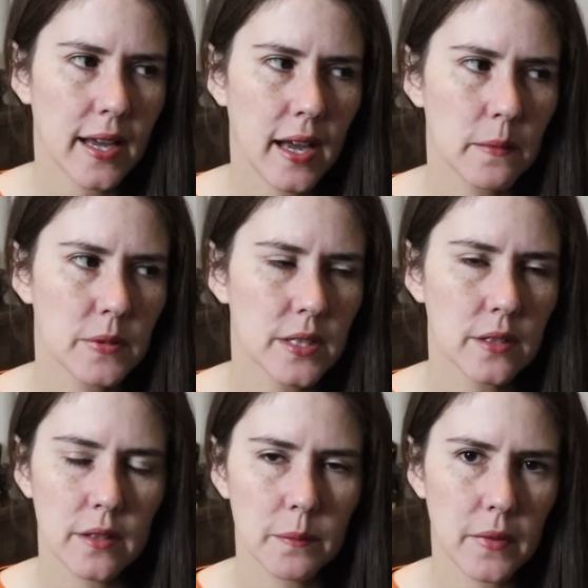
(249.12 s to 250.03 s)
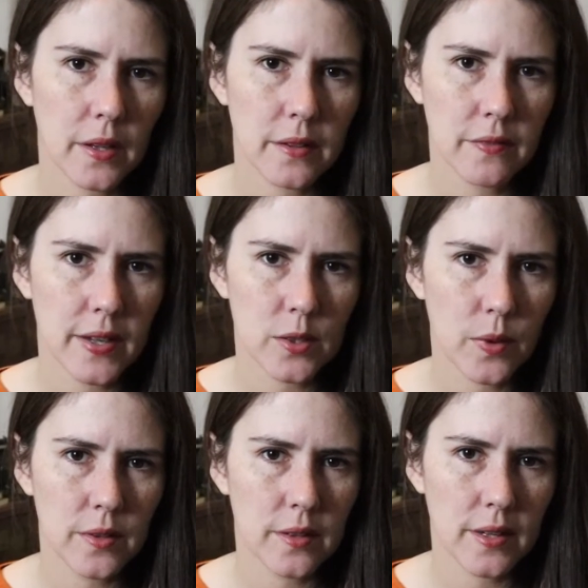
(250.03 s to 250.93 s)
I'm still on the fence
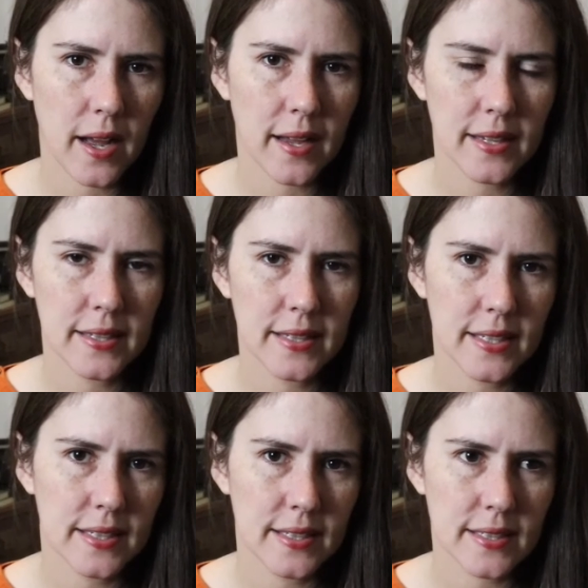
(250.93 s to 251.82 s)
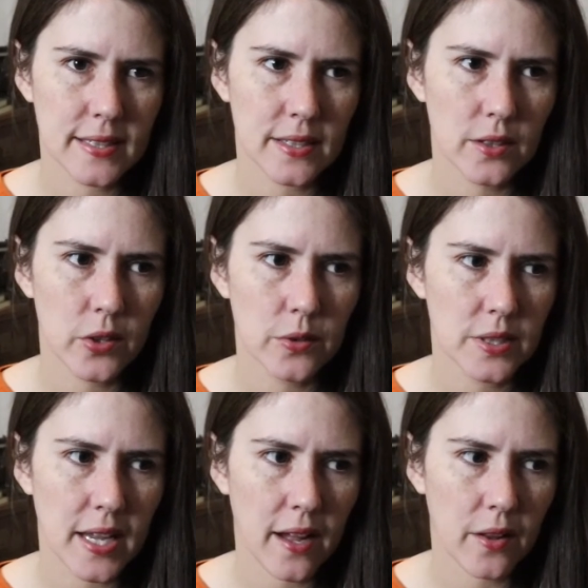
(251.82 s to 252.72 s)
whether or not it is low
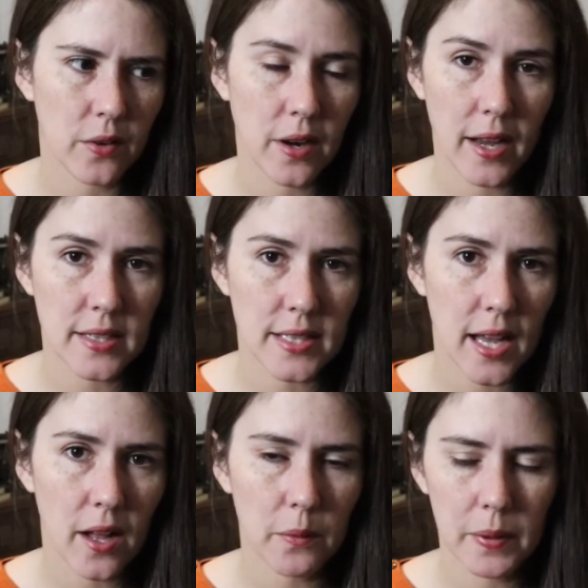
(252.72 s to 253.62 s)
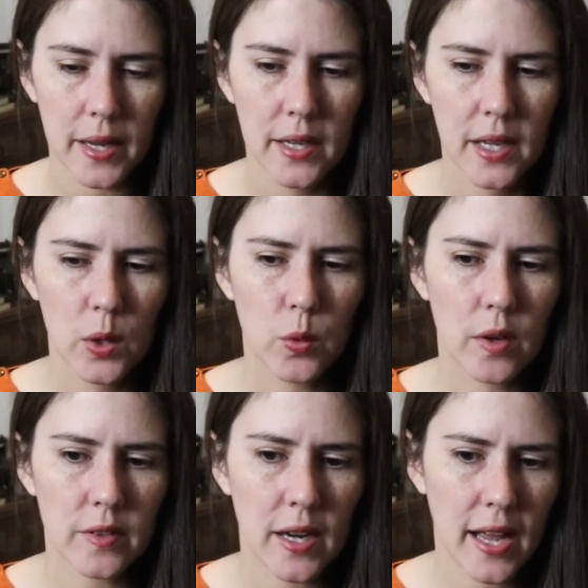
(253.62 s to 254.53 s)
sal or high sal, but
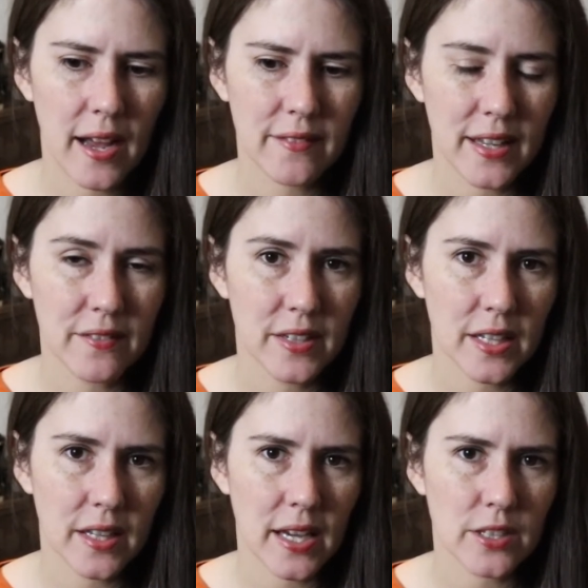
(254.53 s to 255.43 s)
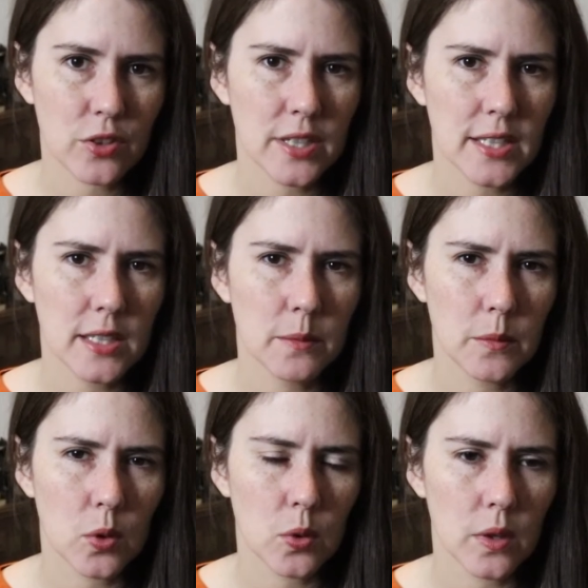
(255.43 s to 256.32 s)
whenever I have like vanilla ice
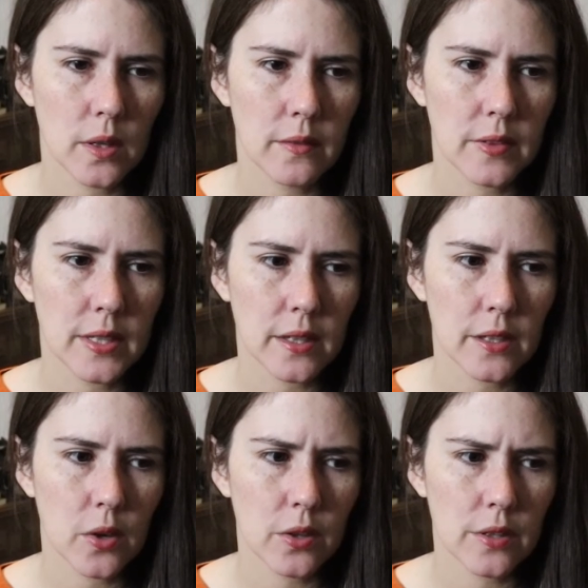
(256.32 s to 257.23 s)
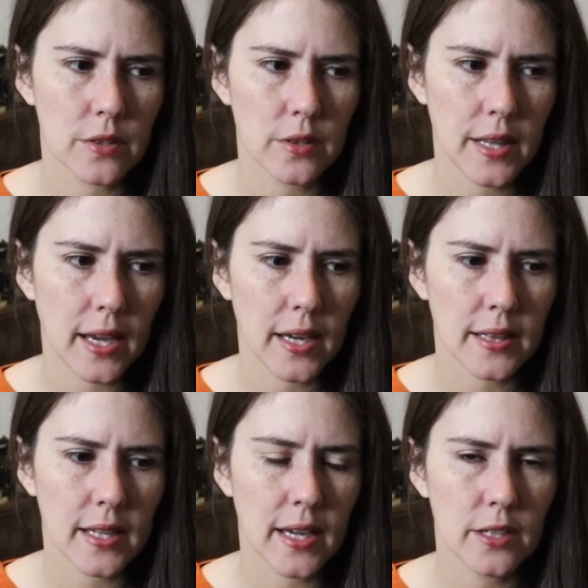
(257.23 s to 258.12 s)
cream or vanilla yogurt and that kind
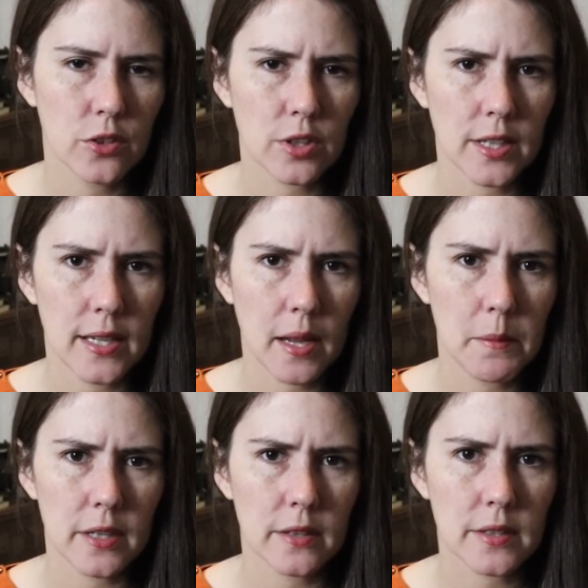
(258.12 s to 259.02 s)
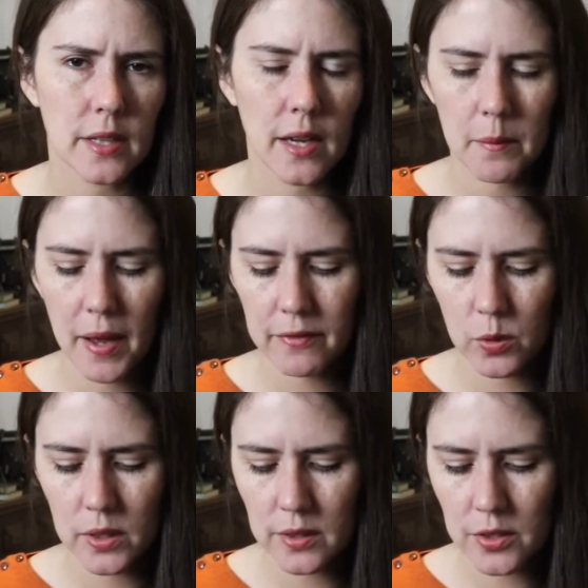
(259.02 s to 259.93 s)
of thing, I usually get nightmares
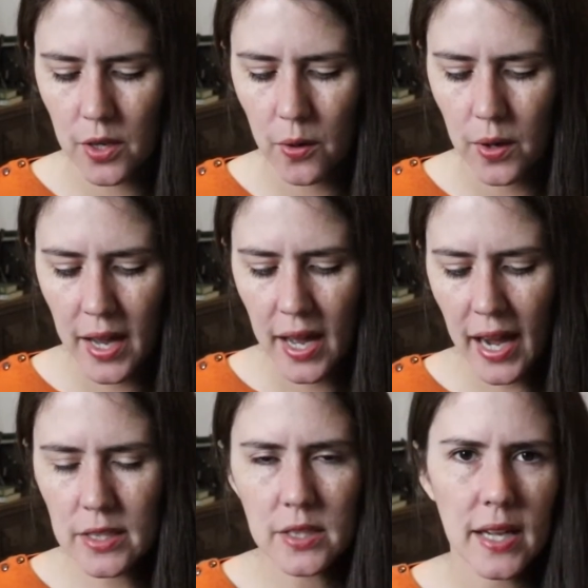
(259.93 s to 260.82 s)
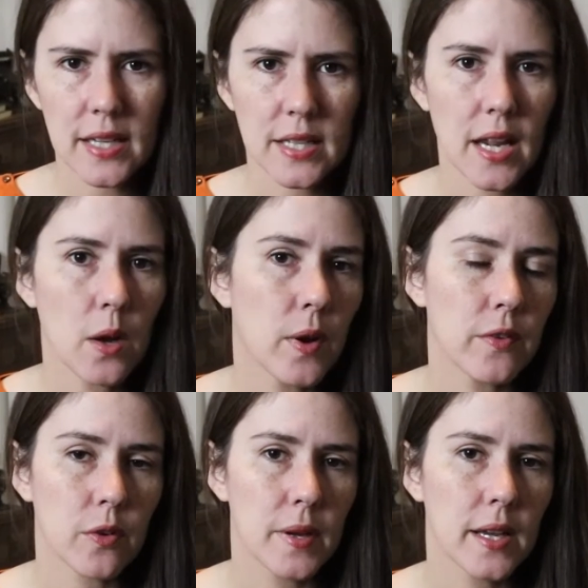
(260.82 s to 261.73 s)
afterwards. So I just kind of stay away
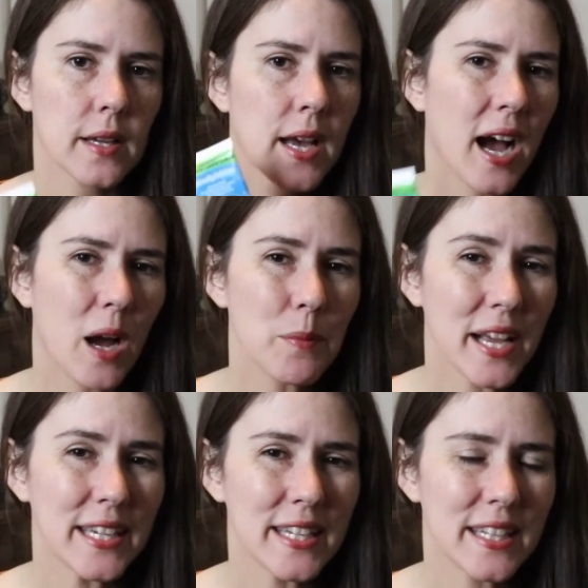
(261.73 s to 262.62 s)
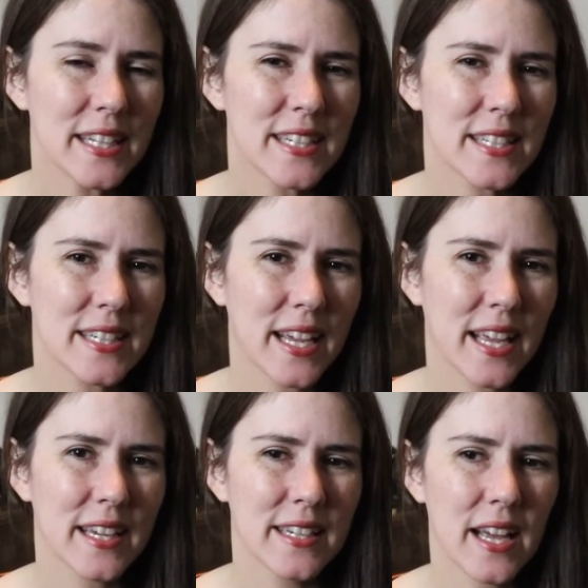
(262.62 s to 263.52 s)
from it. I'm not eating this,
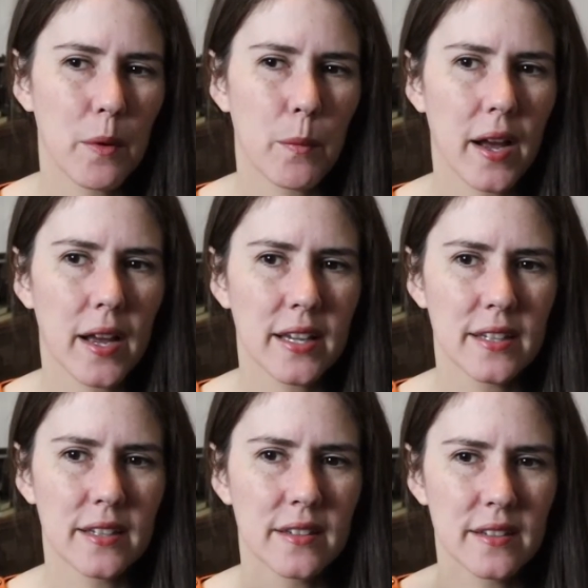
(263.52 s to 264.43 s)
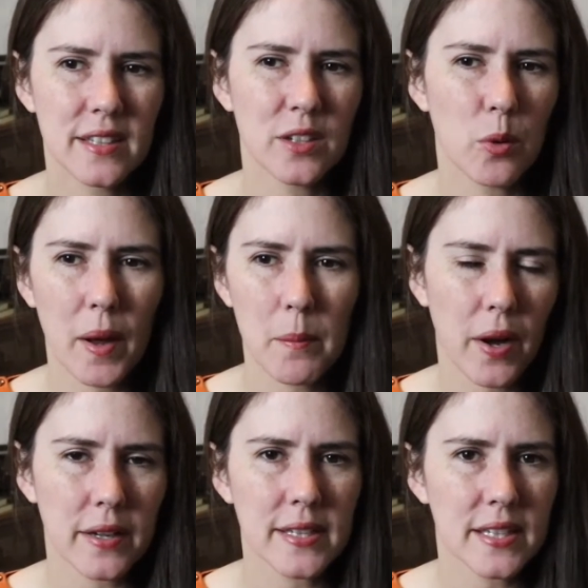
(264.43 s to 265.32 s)
and my
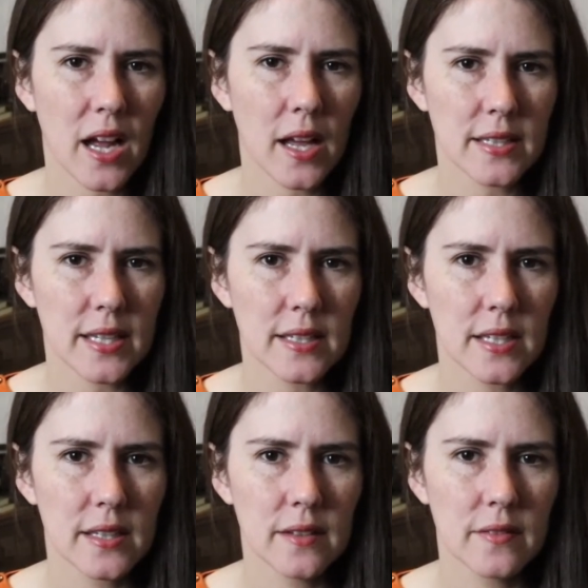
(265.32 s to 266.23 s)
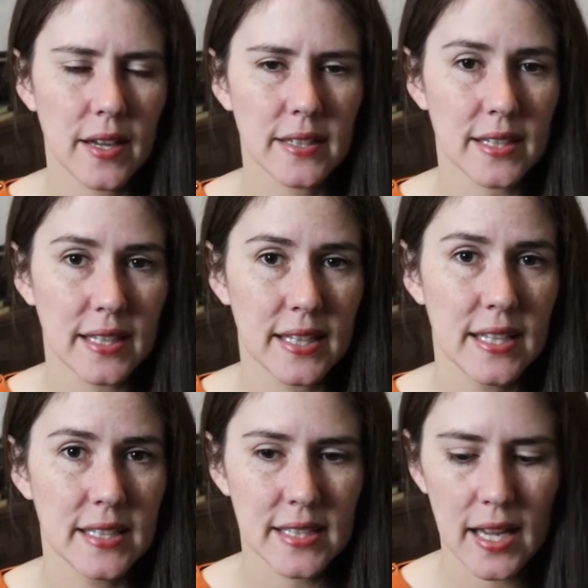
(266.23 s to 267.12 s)
body's not as sensitive as like the
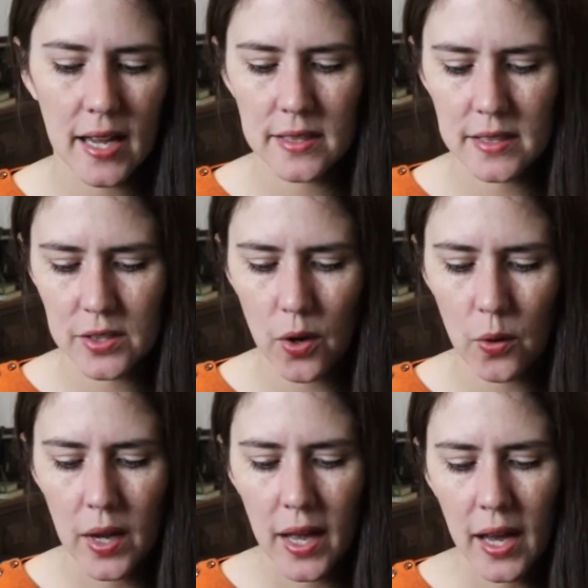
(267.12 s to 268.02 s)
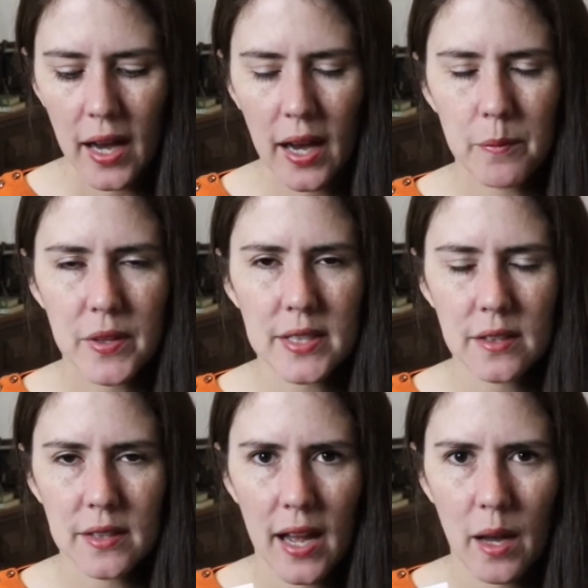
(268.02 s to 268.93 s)
inside. So this
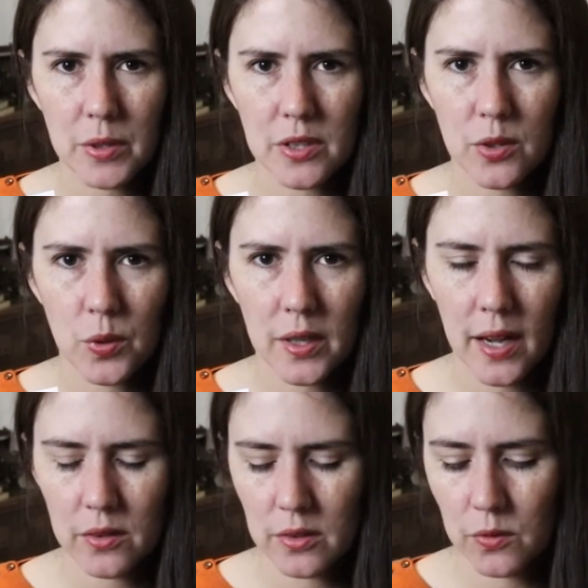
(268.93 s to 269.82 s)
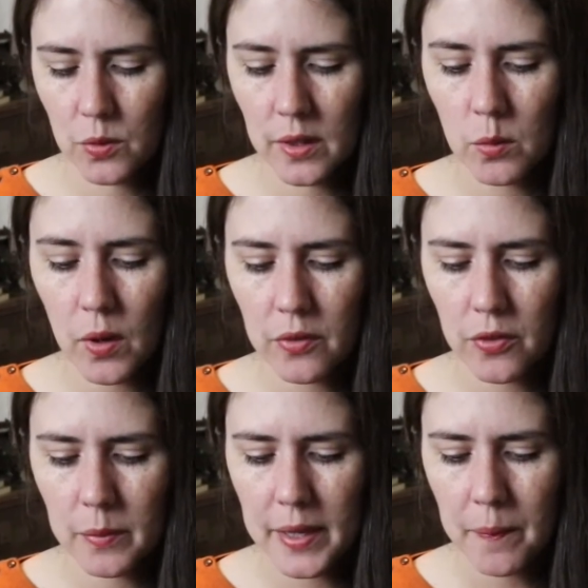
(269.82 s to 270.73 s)
here happens to work out really well
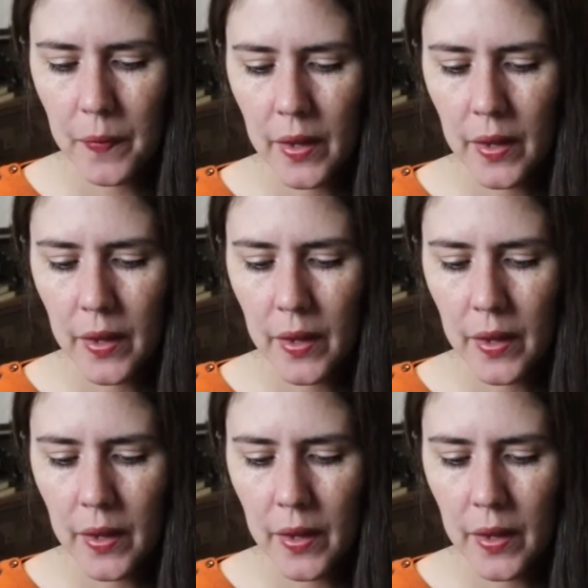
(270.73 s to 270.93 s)
for me.